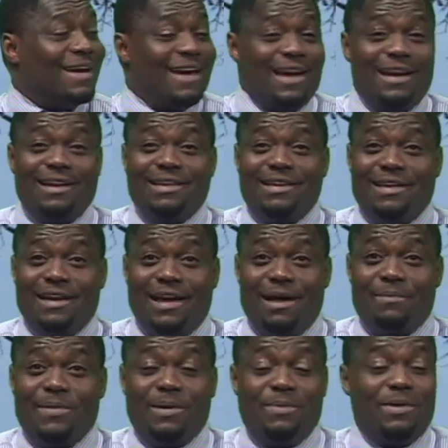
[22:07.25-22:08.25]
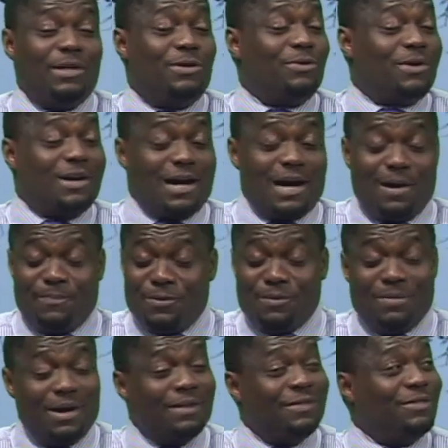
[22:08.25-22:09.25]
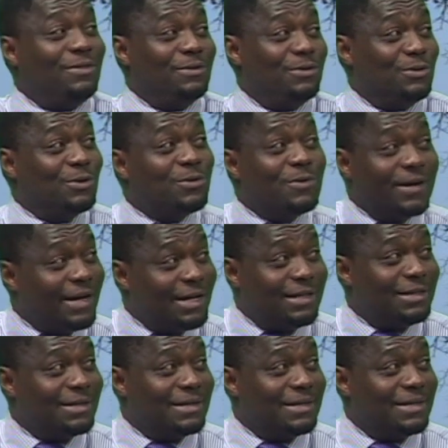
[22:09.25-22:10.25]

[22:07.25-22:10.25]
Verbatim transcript: and yeah, maybe it took a couple months to do it,